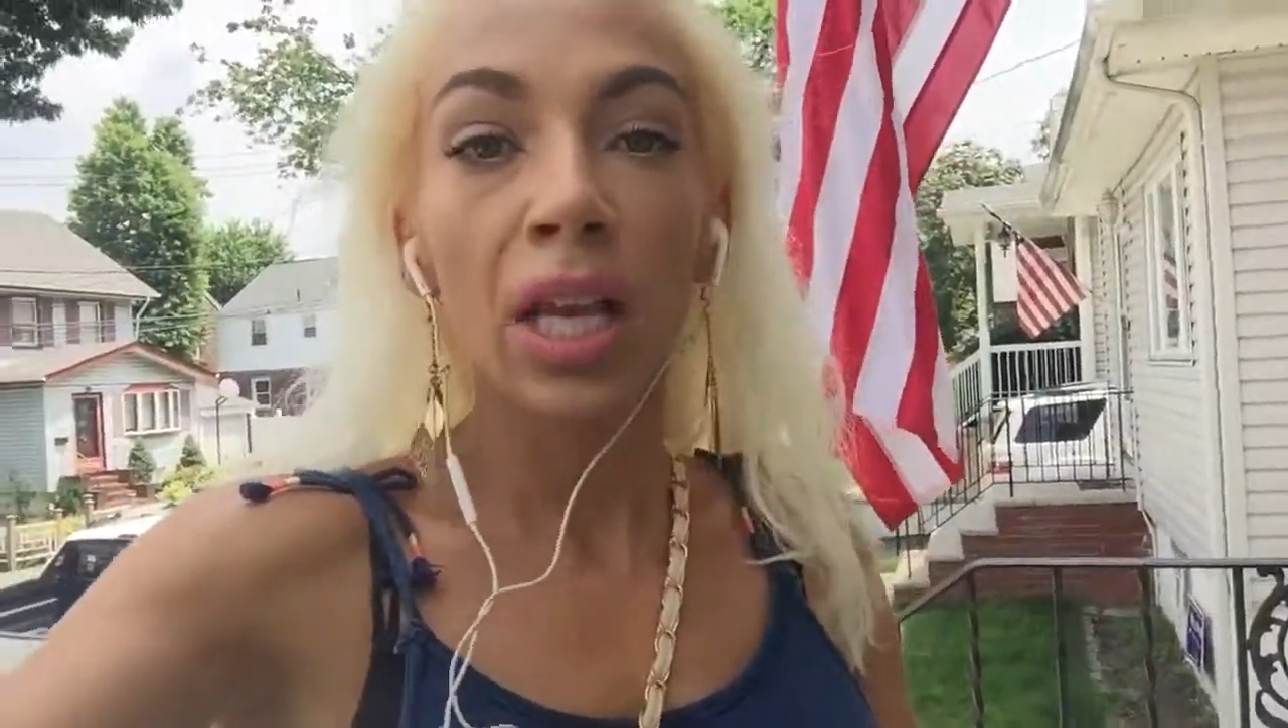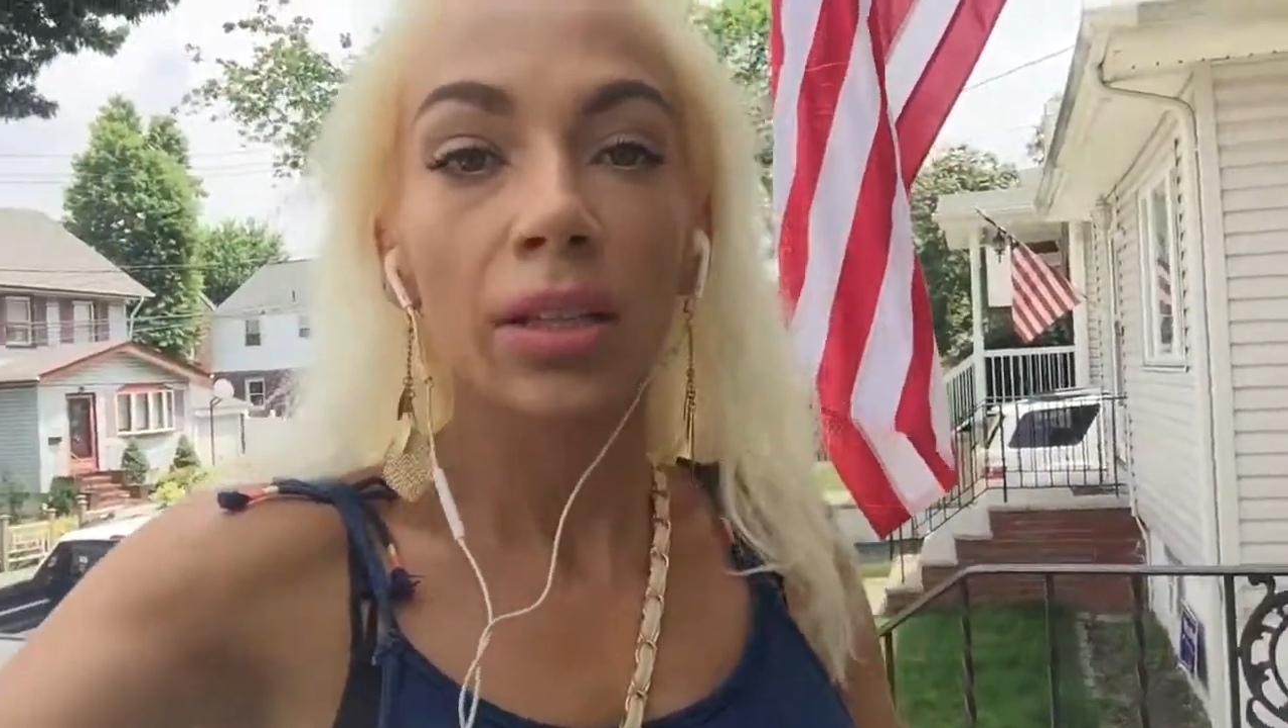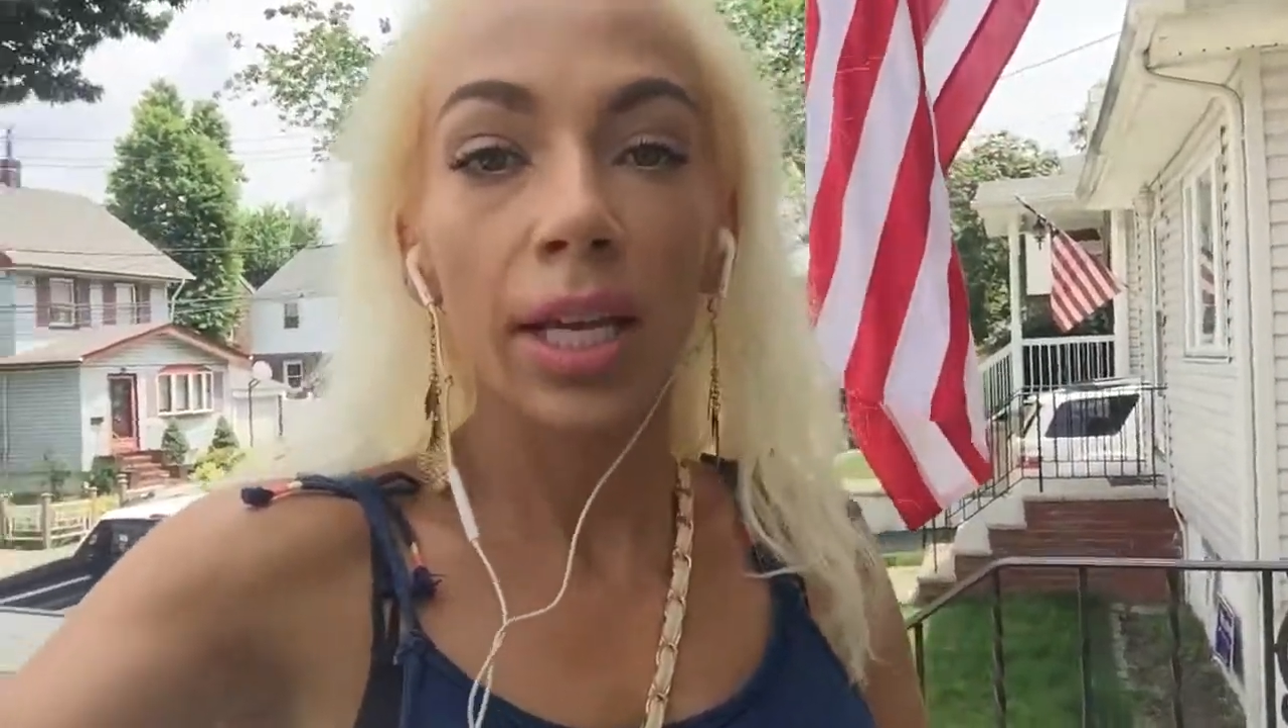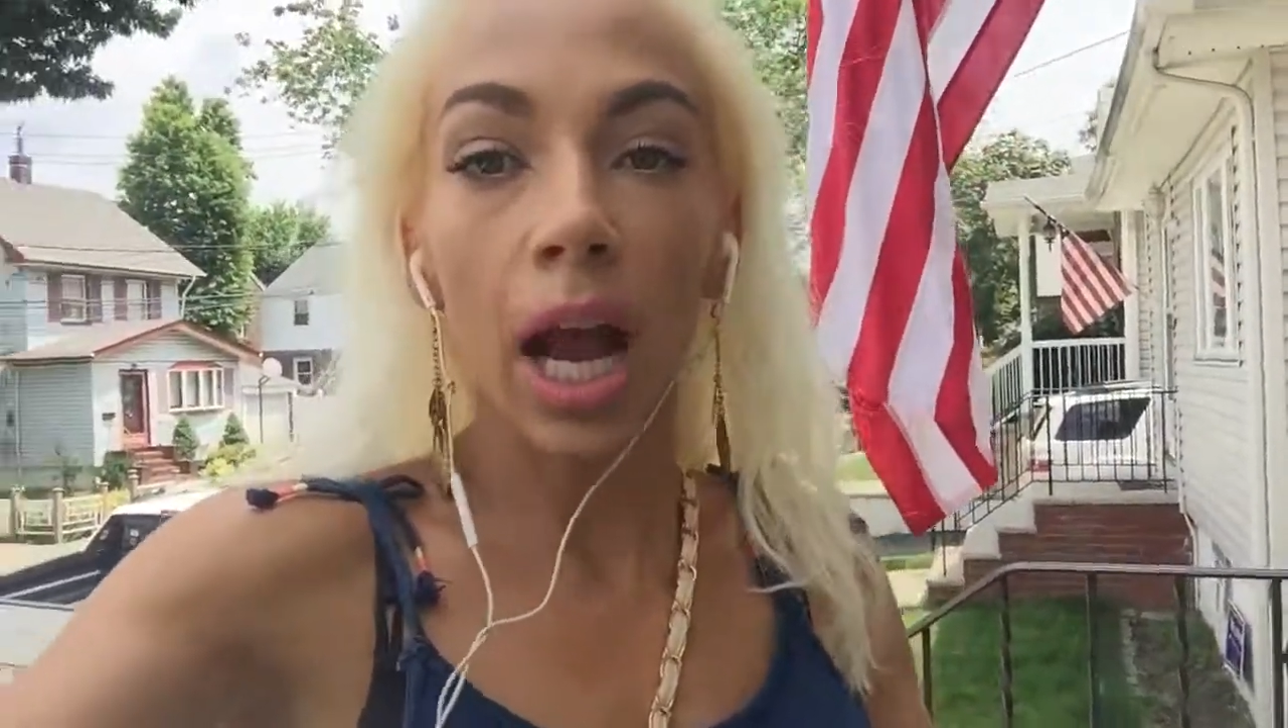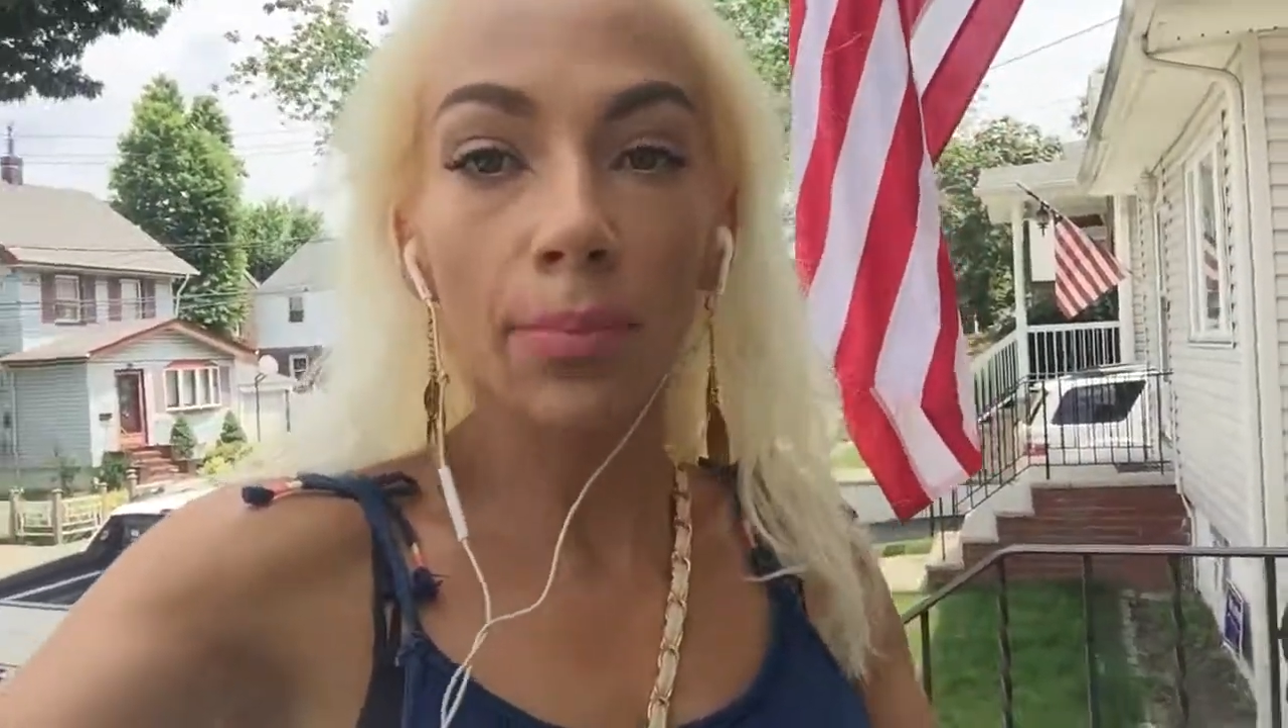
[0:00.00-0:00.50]

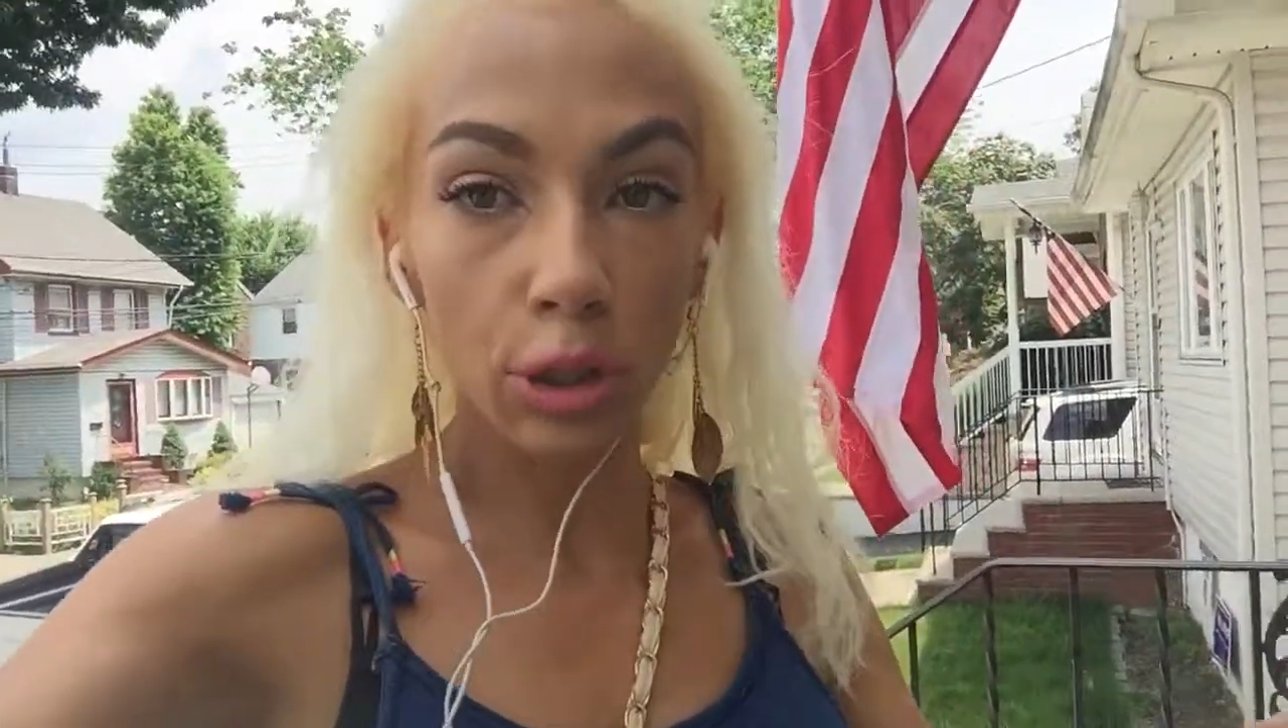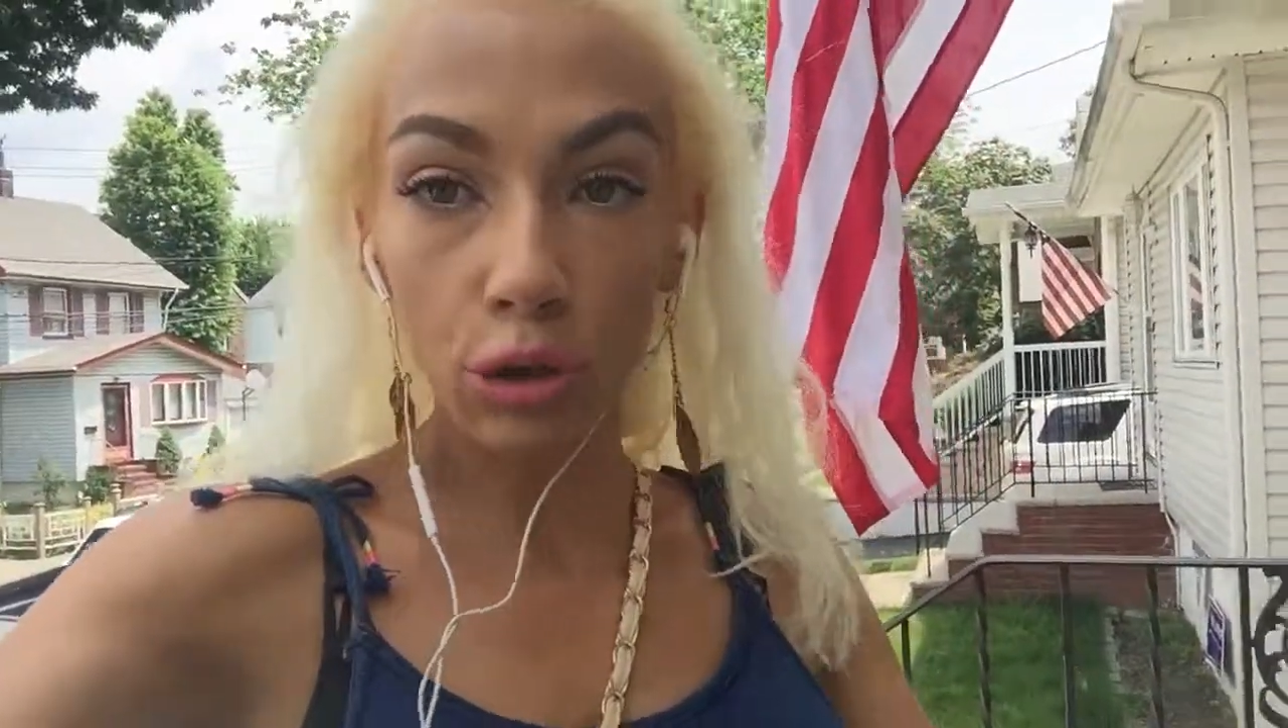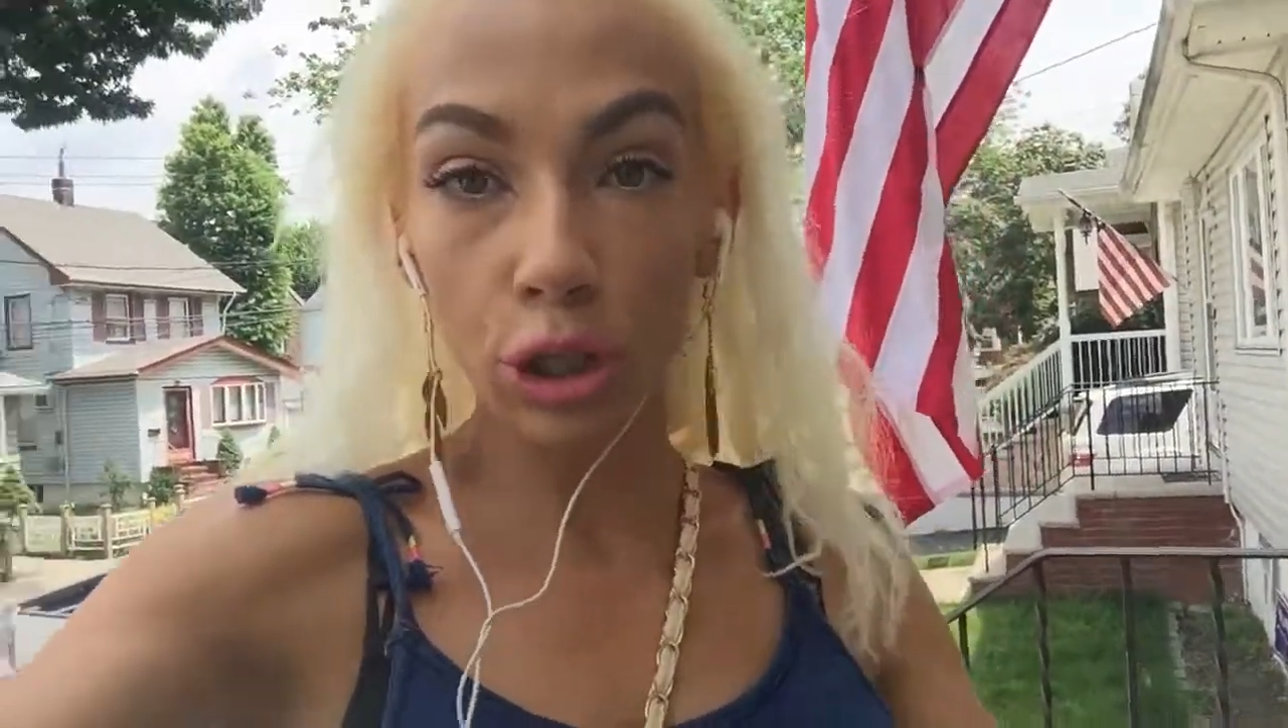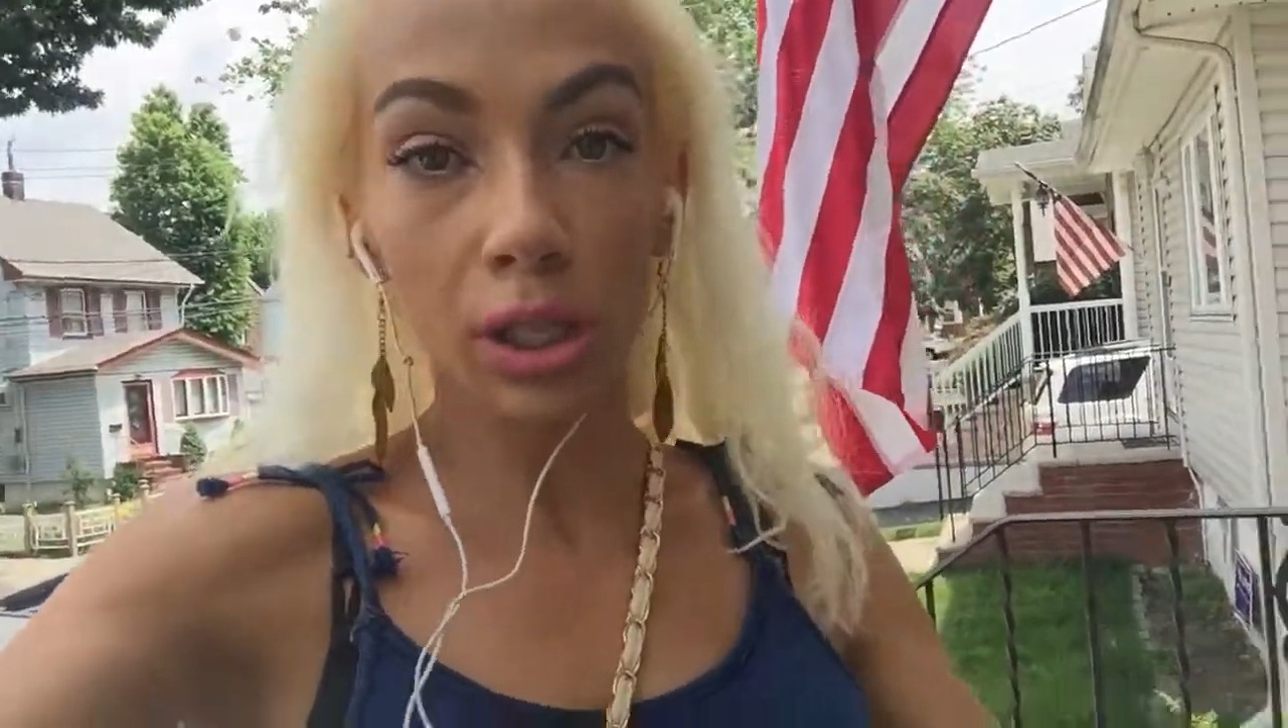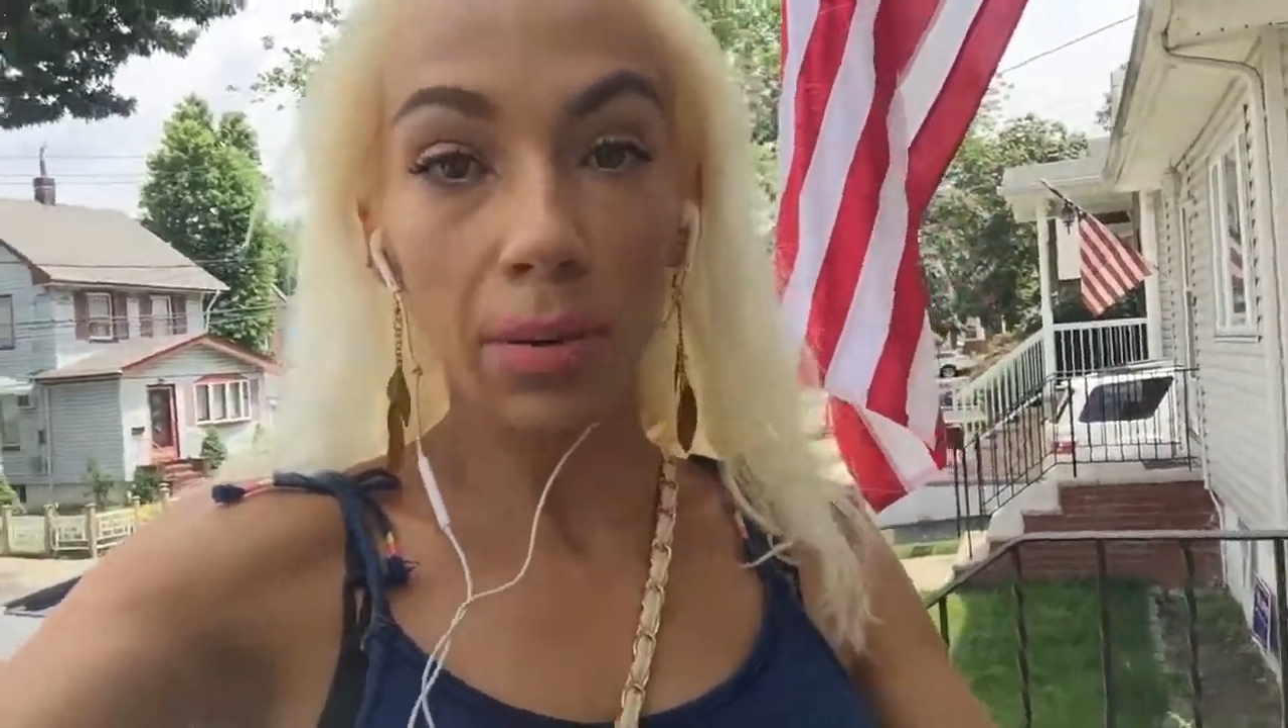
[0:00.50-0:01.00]
Like, I'm usually a